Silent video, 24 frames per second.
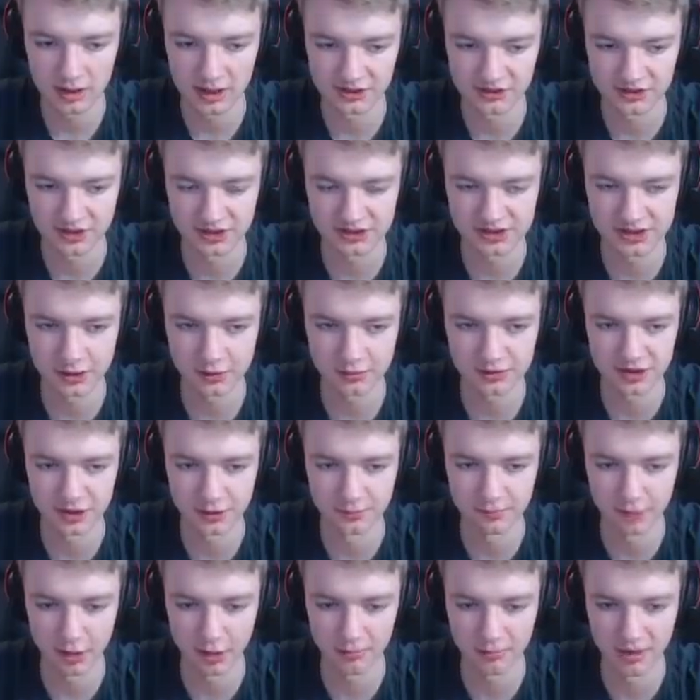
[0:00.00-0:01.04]
Okay, so let's say I was in
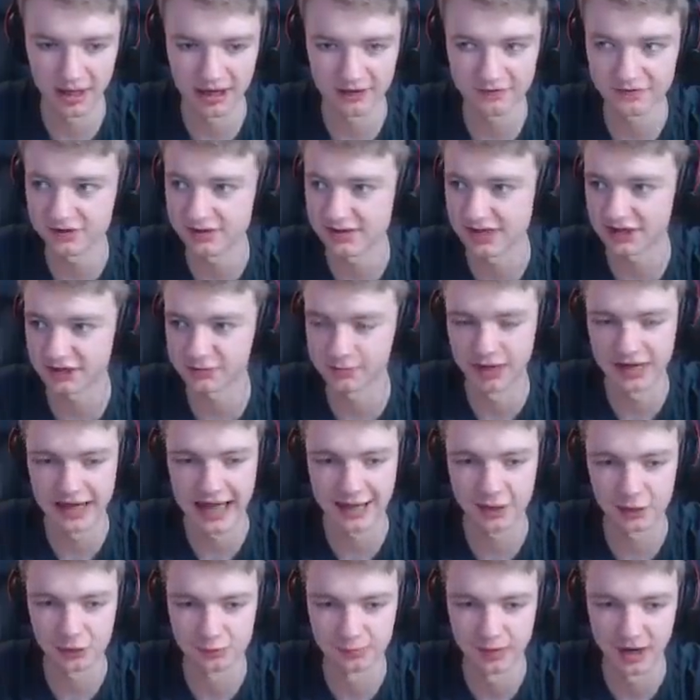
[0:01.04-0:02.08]
the bottom left. That's my
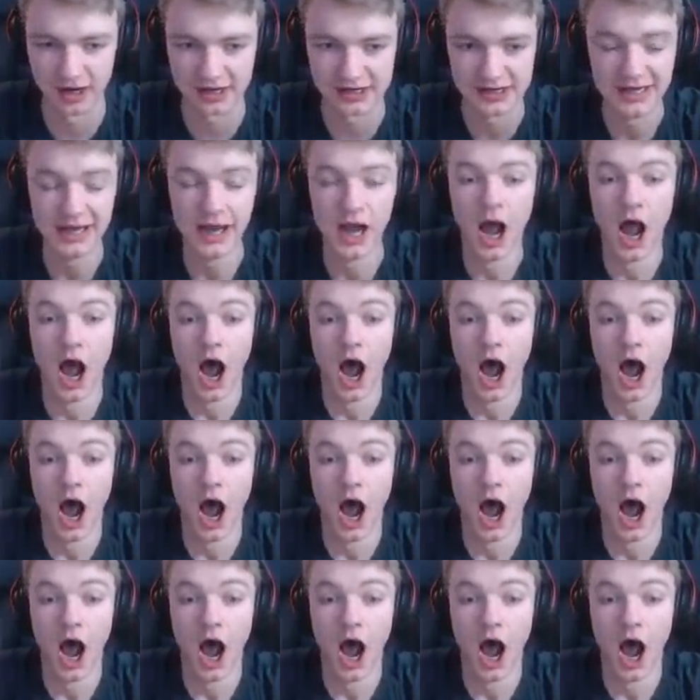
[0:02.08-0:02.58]
alibi.